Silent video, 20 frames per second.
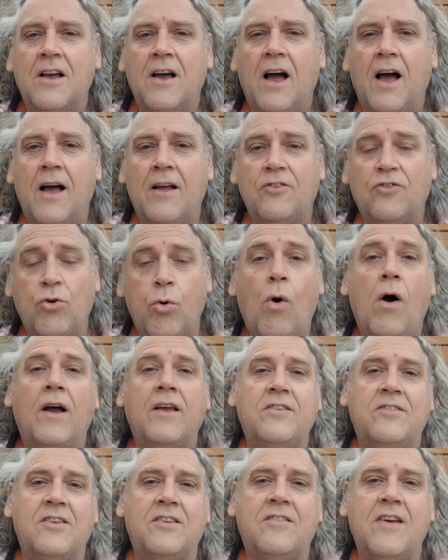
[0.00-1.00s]
uh,
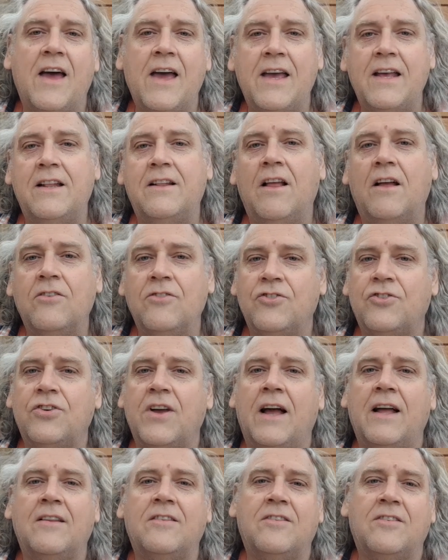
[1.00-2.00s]
twice a day, lunch
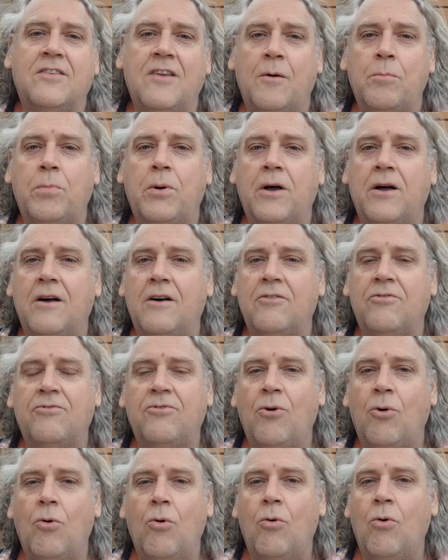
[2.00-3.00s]
and supper
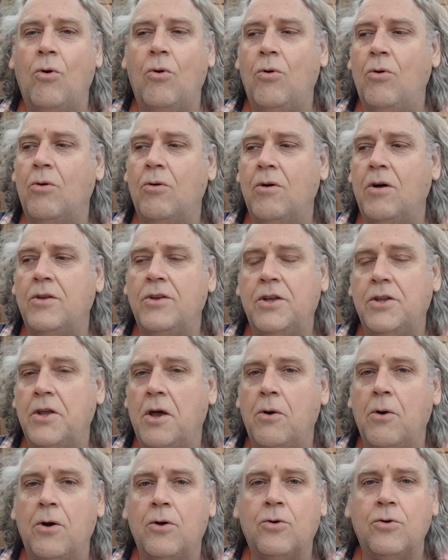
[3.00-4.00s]
for, you
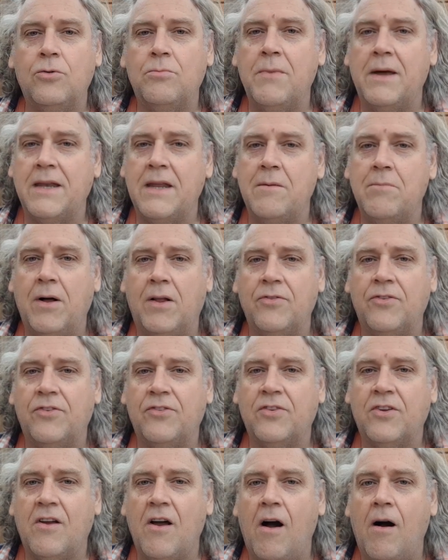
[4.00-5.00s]
know, a good many months
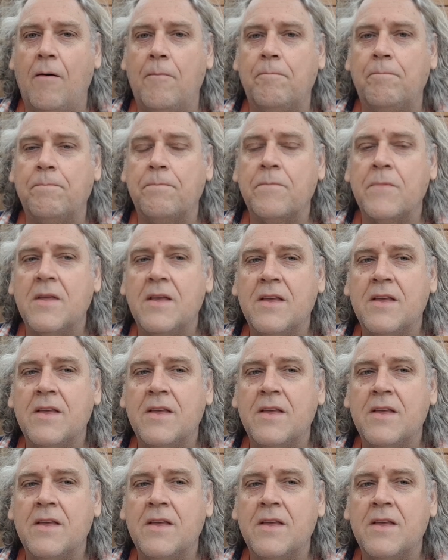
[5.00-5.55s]
to come.